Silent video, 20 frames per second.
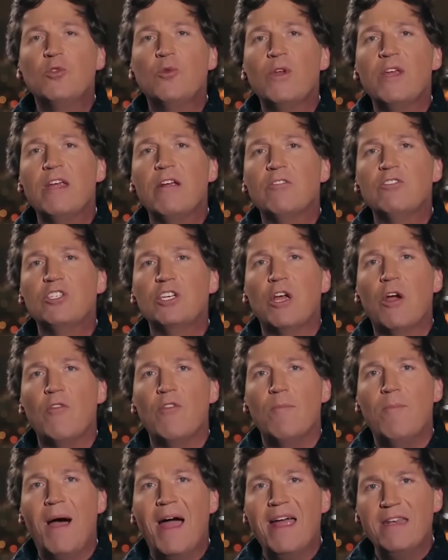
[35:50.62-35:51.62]
three years ago,
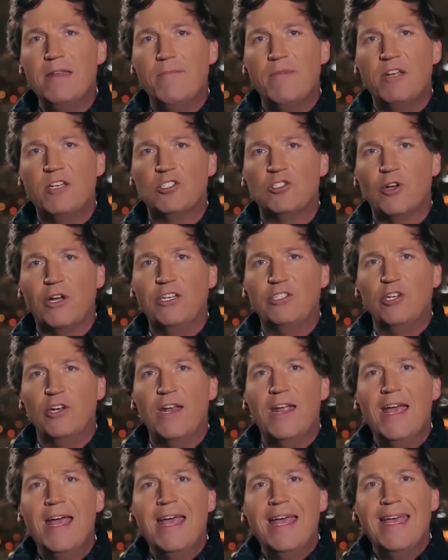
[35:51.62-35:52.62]
the Biden administration
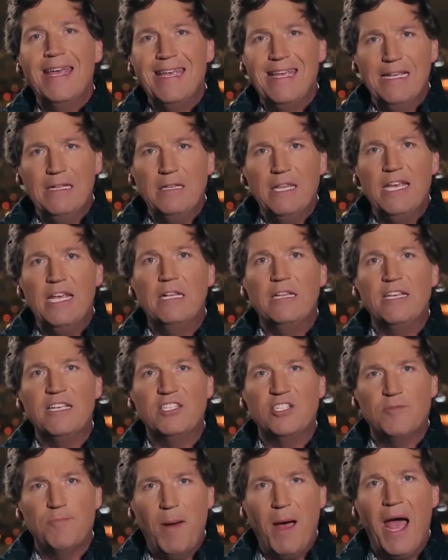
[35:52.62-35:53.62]
illegally
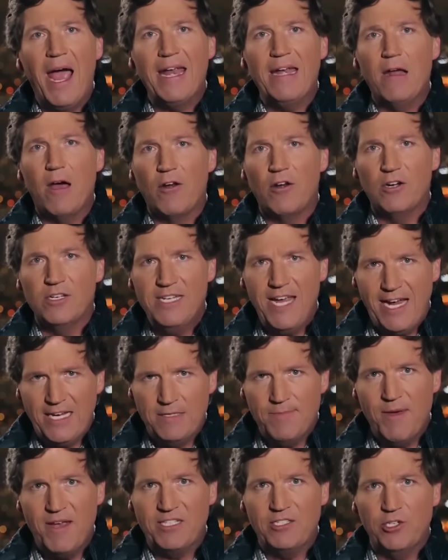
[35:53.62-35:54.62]
spied on our
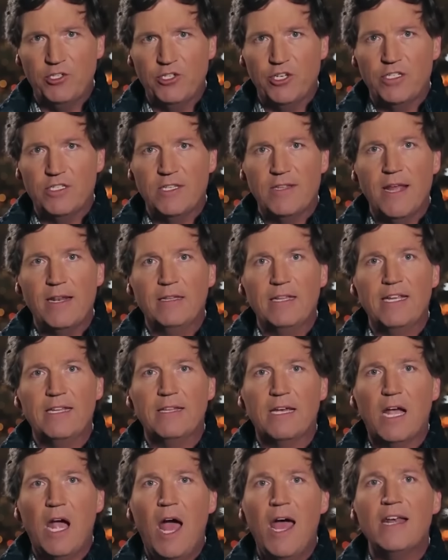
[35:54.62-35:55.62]
text messages and then leaked
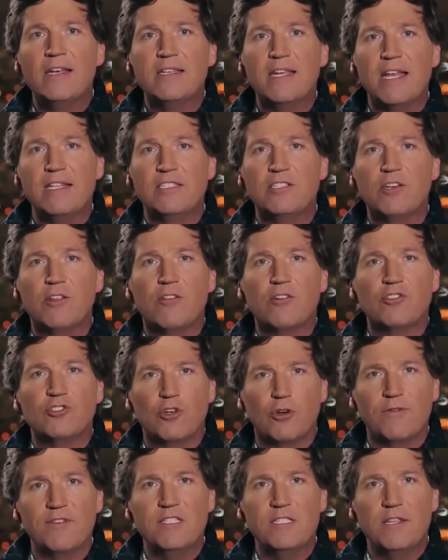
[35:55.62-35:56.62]
the contents to their
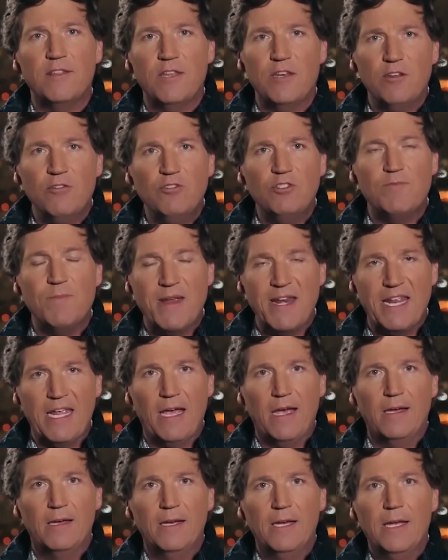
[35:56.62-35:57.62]
servants in the news
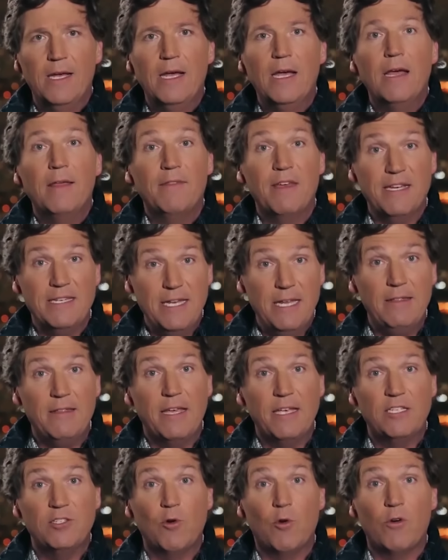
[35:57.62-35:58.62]
media. They did
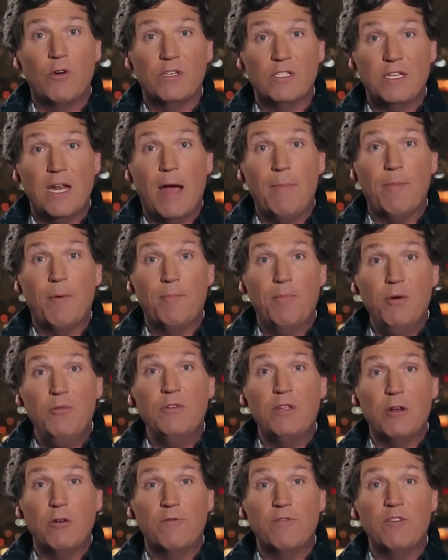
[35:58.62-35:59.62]
this in order to stop a
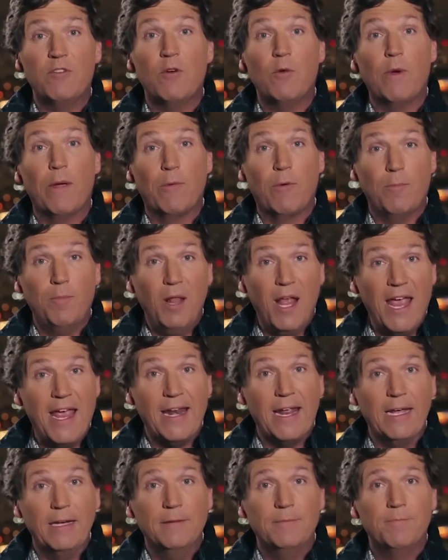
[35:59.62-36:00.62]
Putin interview that we were
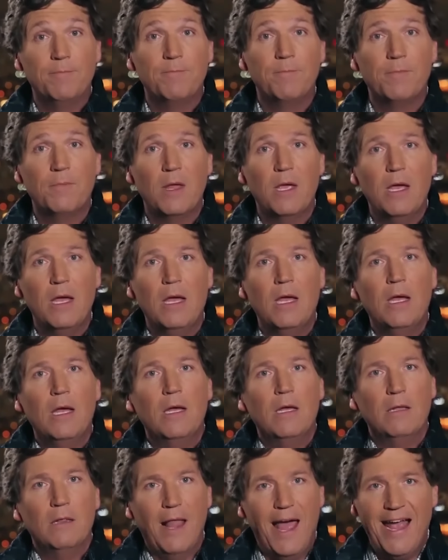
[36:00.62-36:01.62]
planning.
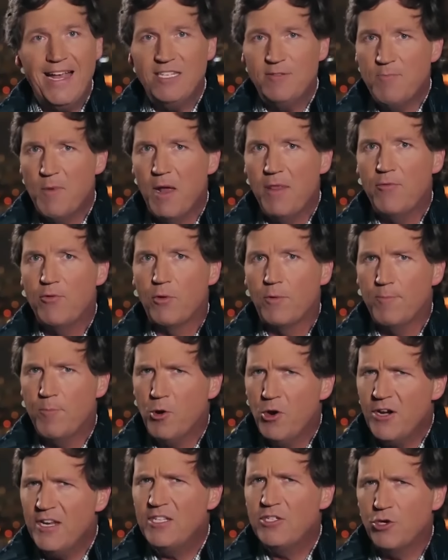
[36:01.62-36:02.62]
Last month, we're
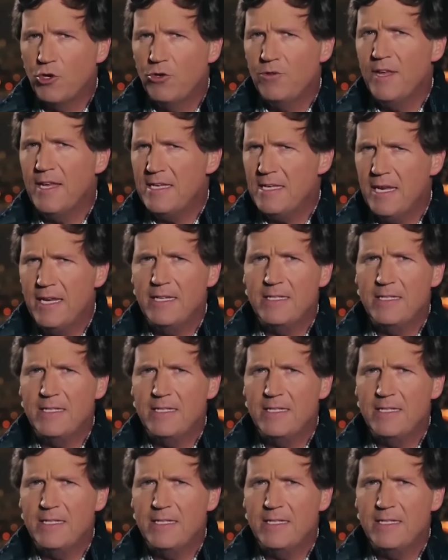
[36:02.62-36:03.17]
pretty certain they did